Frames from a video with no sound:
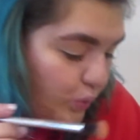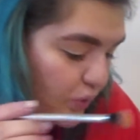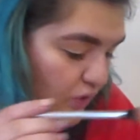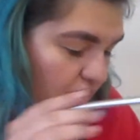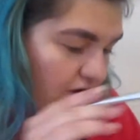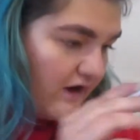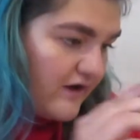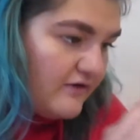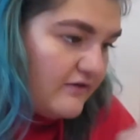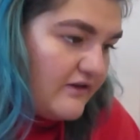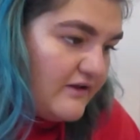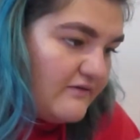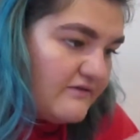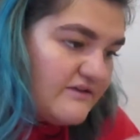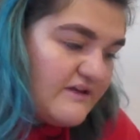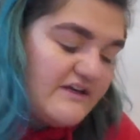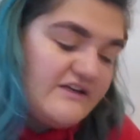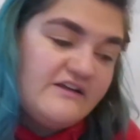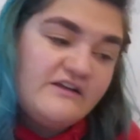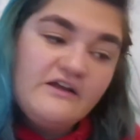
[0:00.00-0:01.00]
not only was
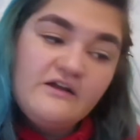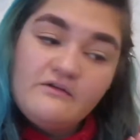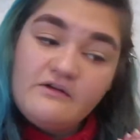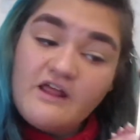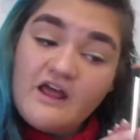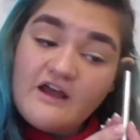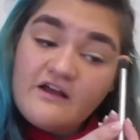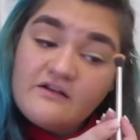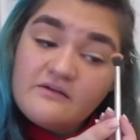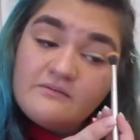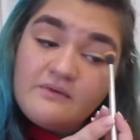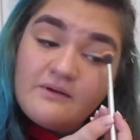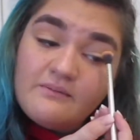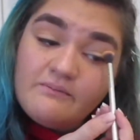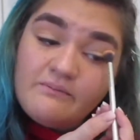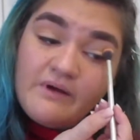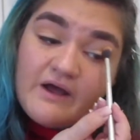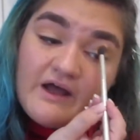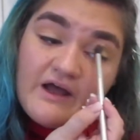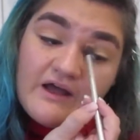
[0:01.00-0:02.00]
I dealing with eczema,
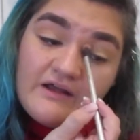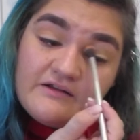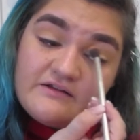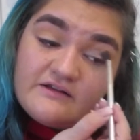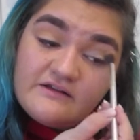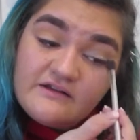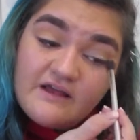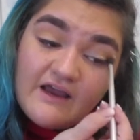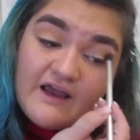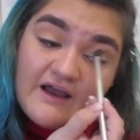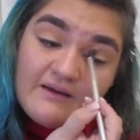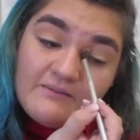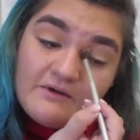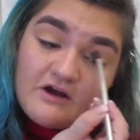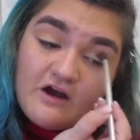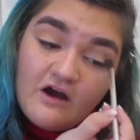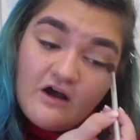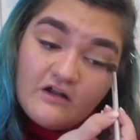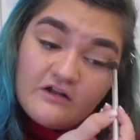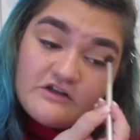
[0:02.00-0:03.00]
but since I am a
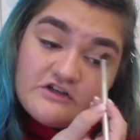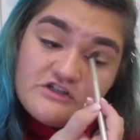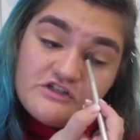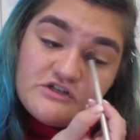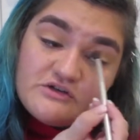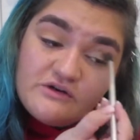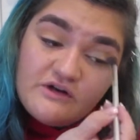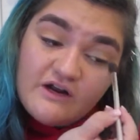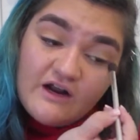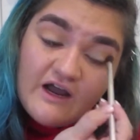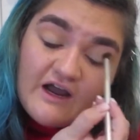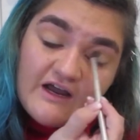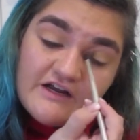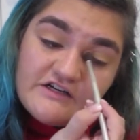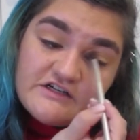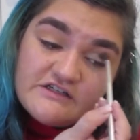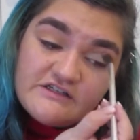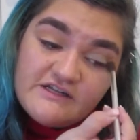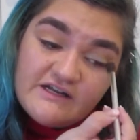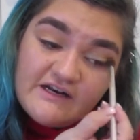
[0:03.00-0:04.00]
college student, I
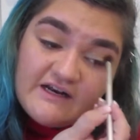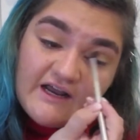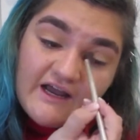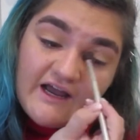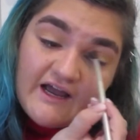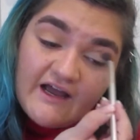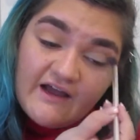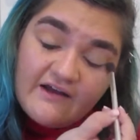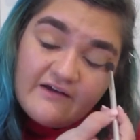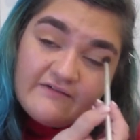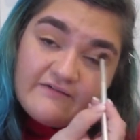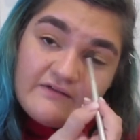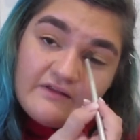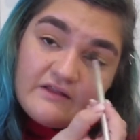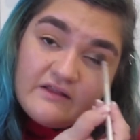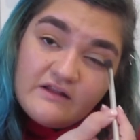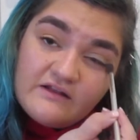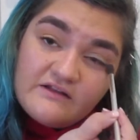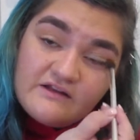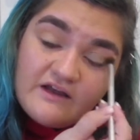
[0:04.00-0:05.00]
just didn't
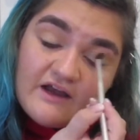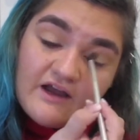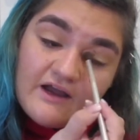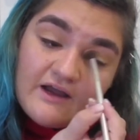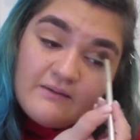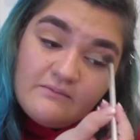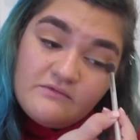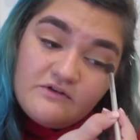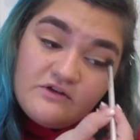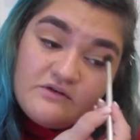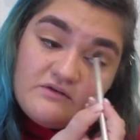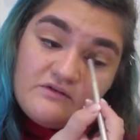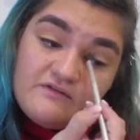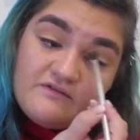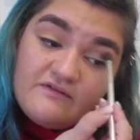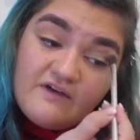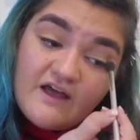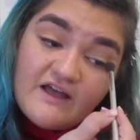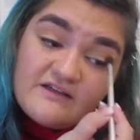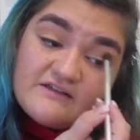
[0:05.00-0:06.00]
have the time to
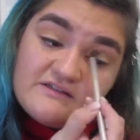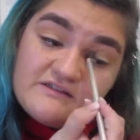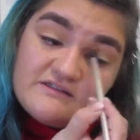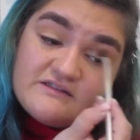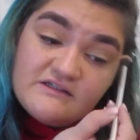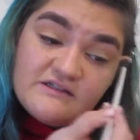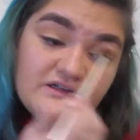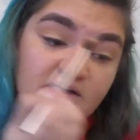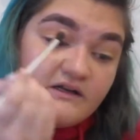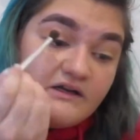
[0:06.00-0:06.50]
invest